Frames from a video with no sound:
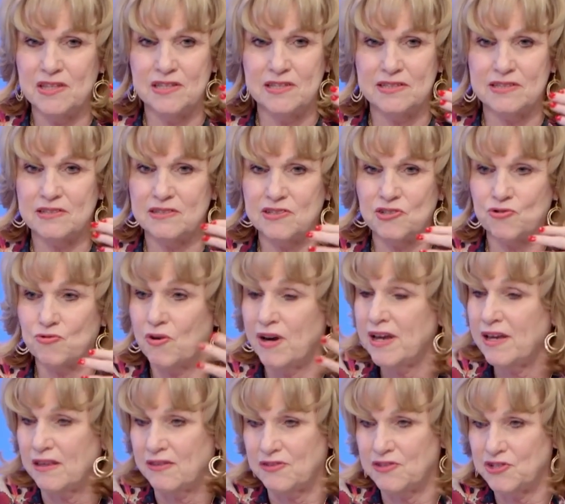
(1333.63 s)

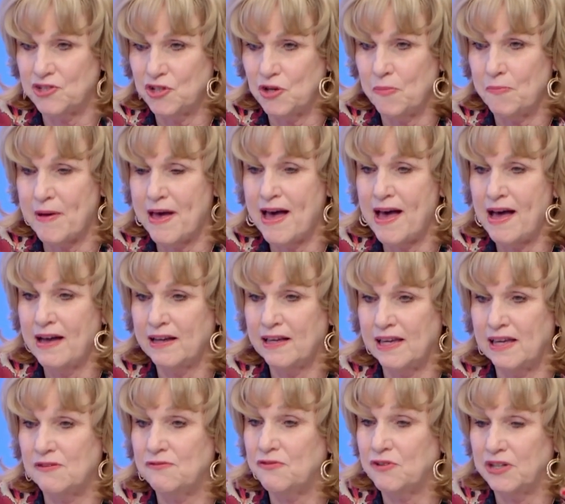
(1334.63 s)
strength to go back
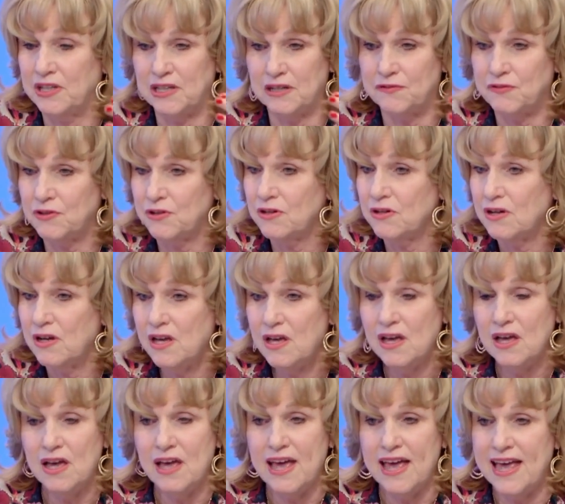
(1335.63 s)
and forgive her,
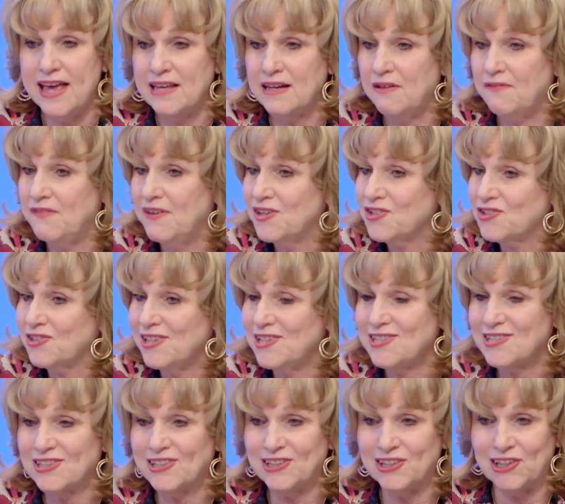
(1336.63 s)
and eventually
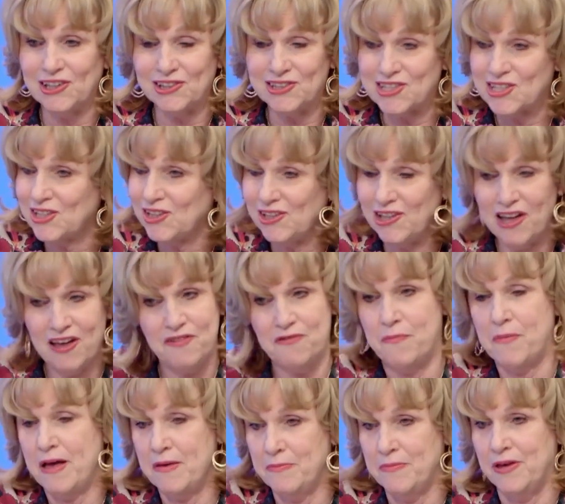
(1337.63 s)
to love
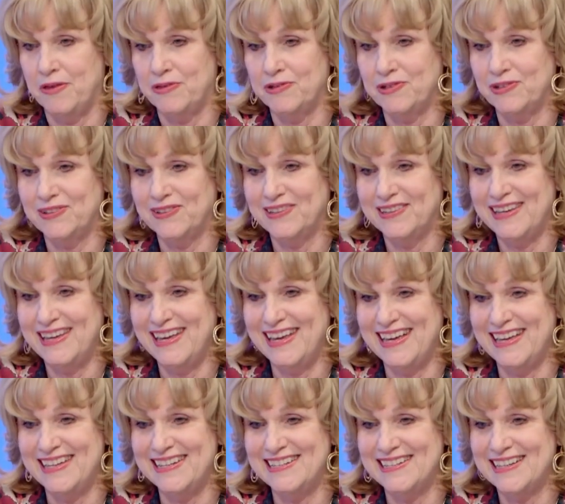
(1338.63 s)
my mother.
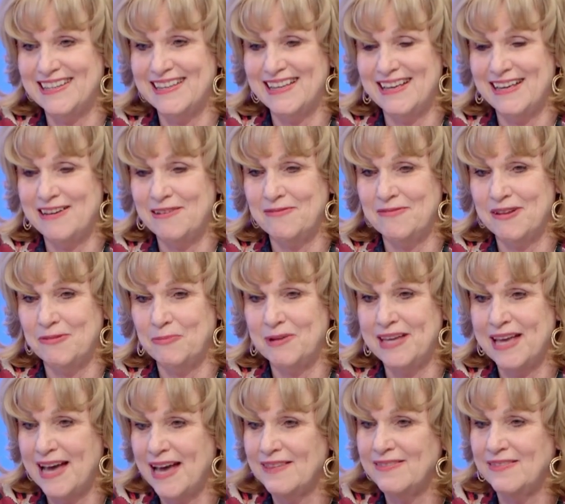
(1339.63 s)
Yeah. And we
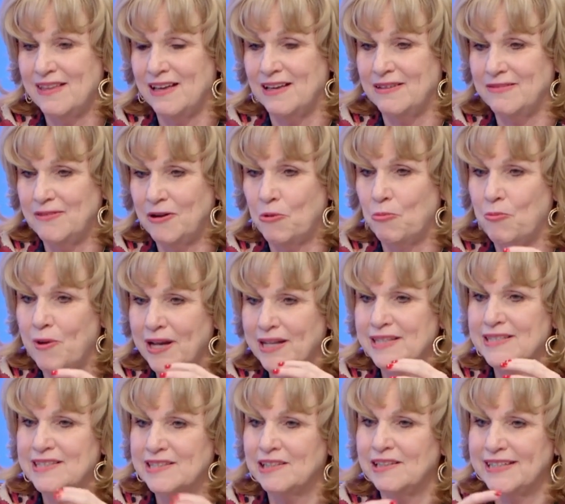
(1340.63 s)
had a
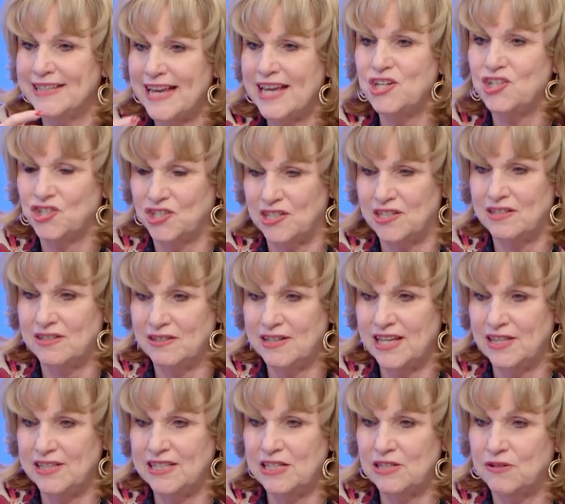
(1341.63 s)
reconciliation
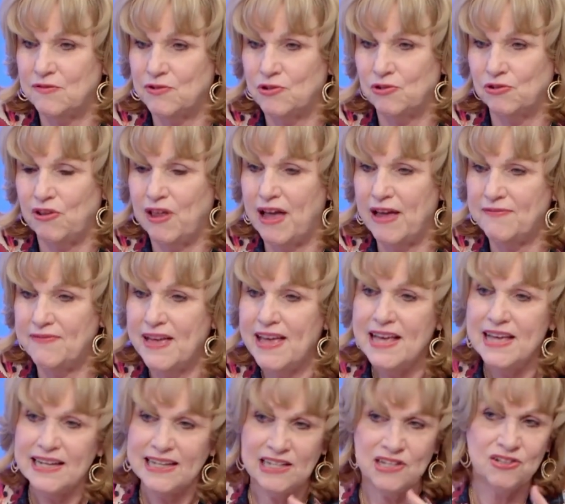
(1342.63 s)
at the end of her life.
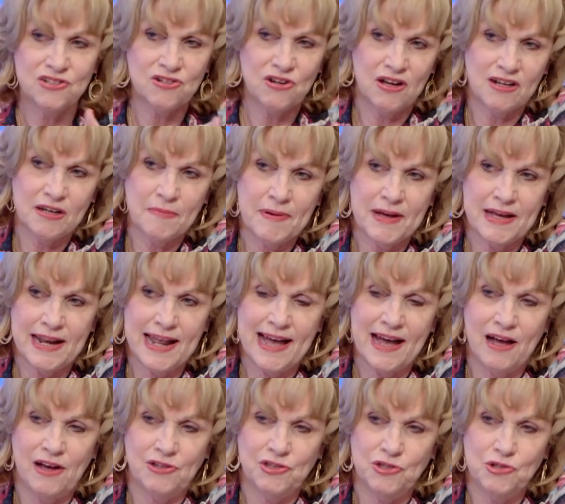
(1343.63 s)
Can you talk about
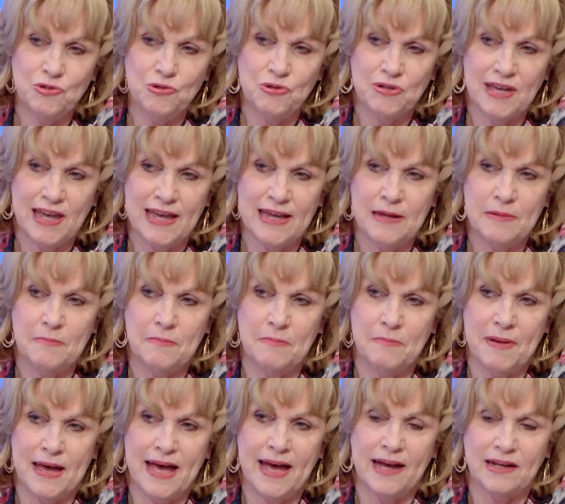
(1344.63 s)
how you came
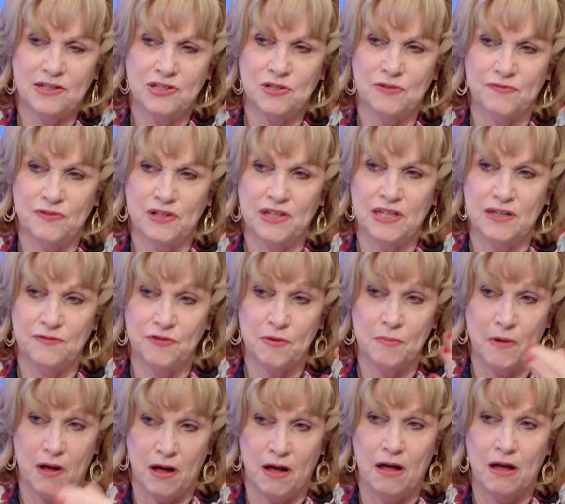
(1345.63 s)
back to forgive your
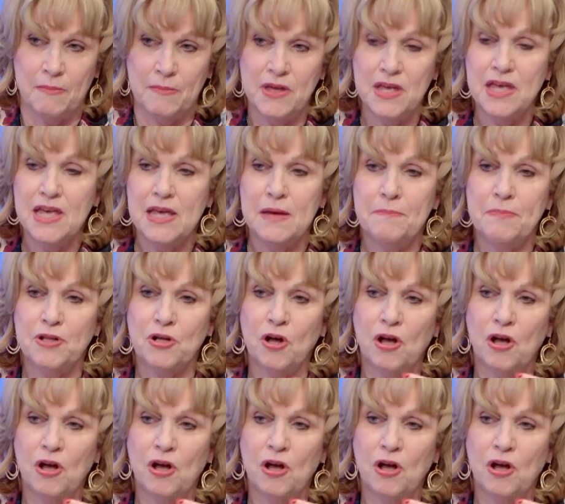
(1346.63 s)
mom, but